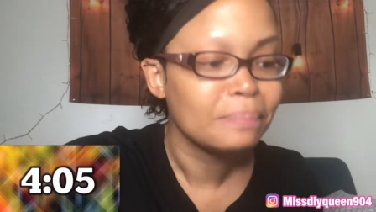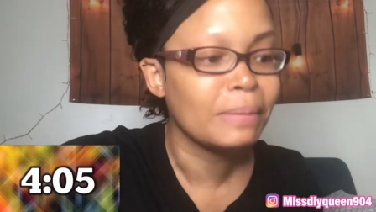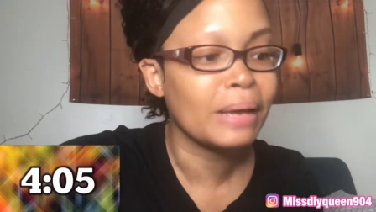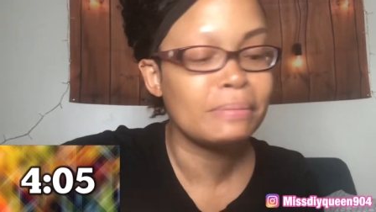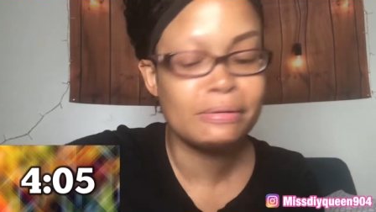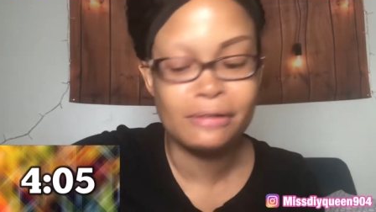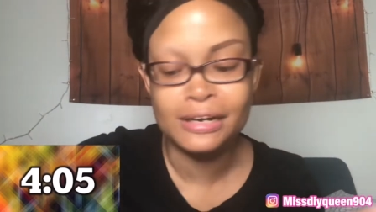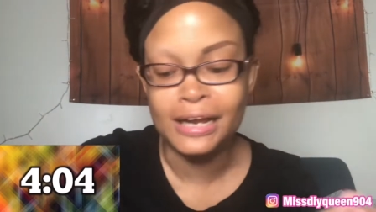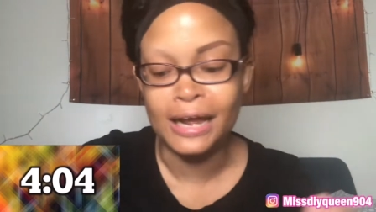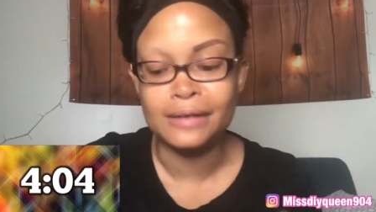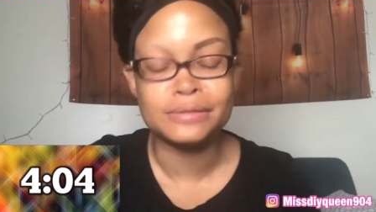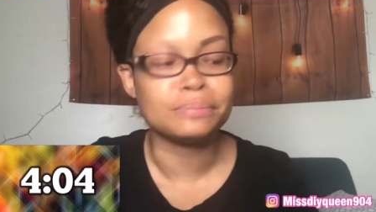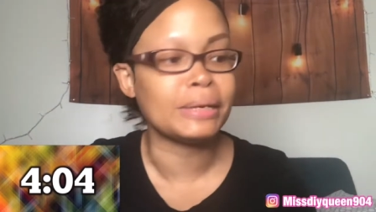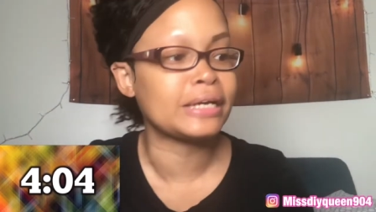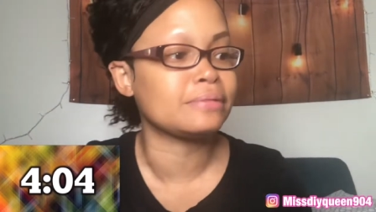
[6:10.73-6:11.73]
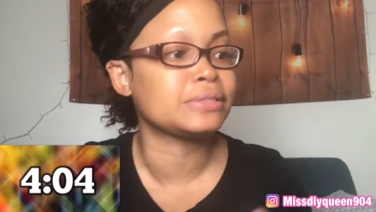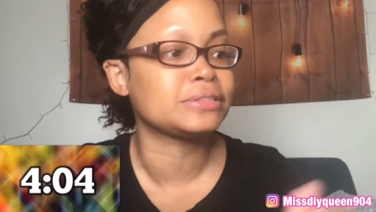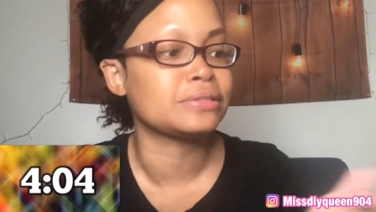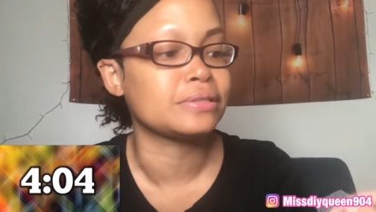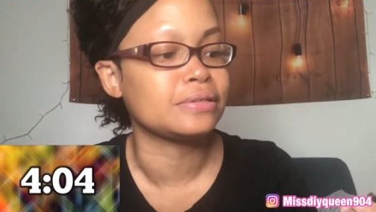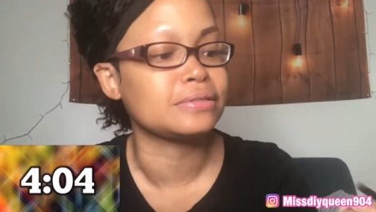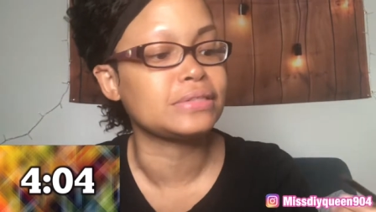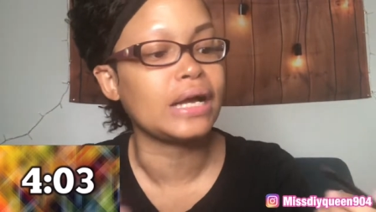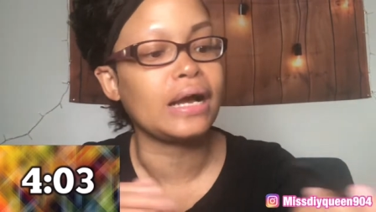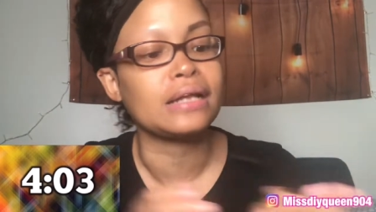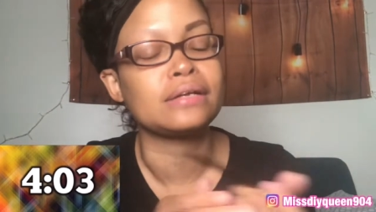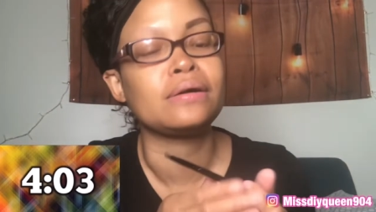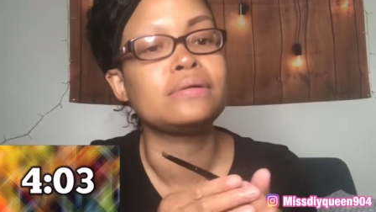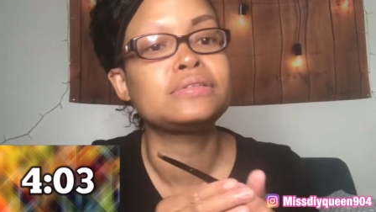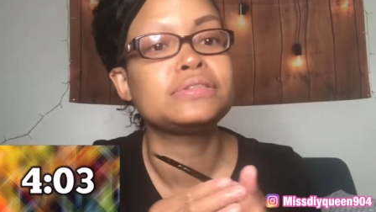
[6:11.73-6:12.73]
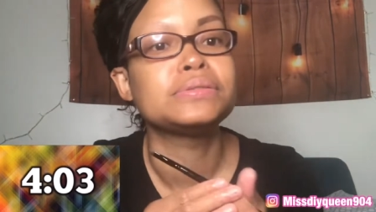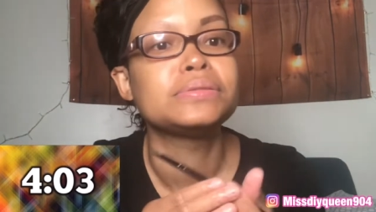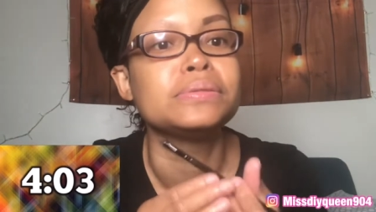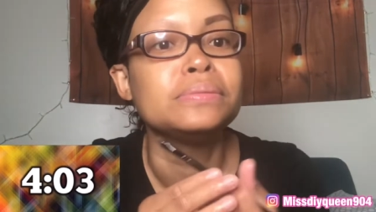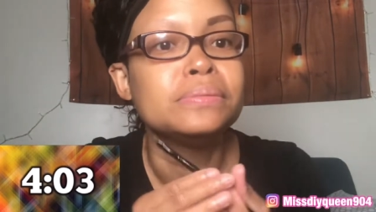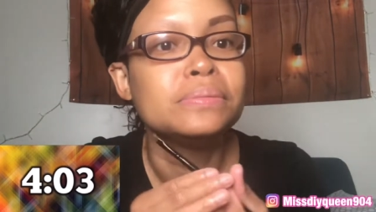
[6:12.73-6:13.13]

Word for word: Maybe one day I'll do makeup tutorials. I gotta go soon.